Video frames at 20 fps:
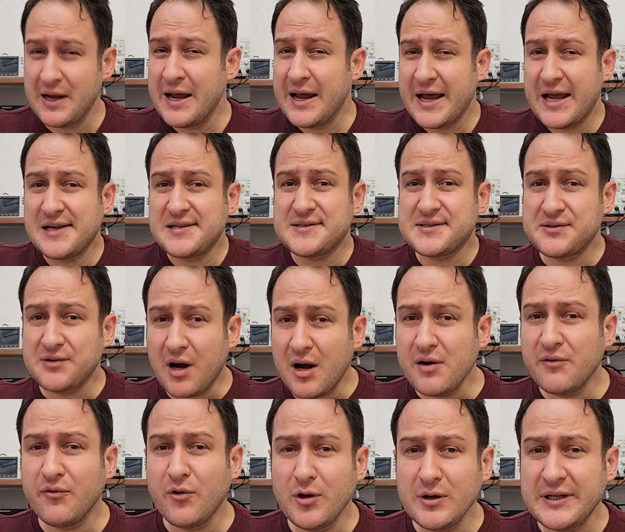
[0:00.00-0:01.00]
A
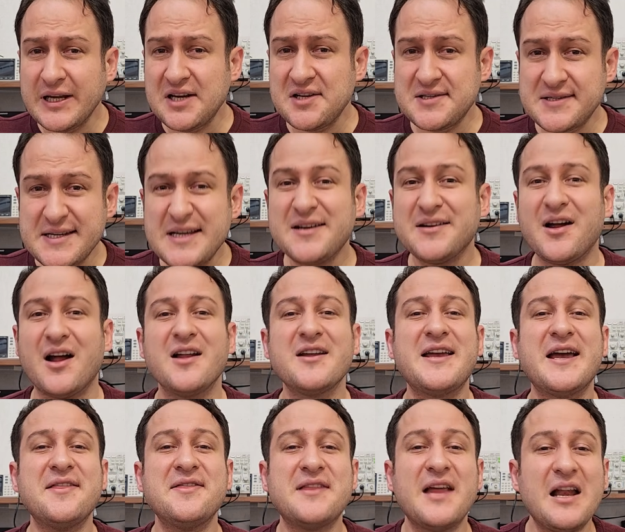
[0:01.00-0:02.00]
strong voltage signal
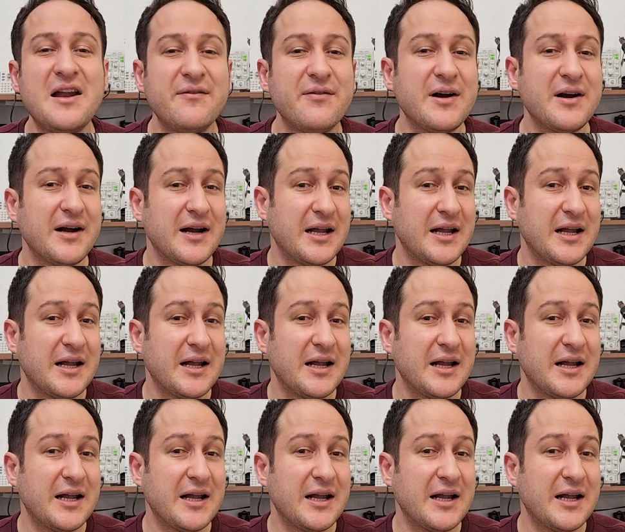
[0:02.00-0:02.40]
can deliver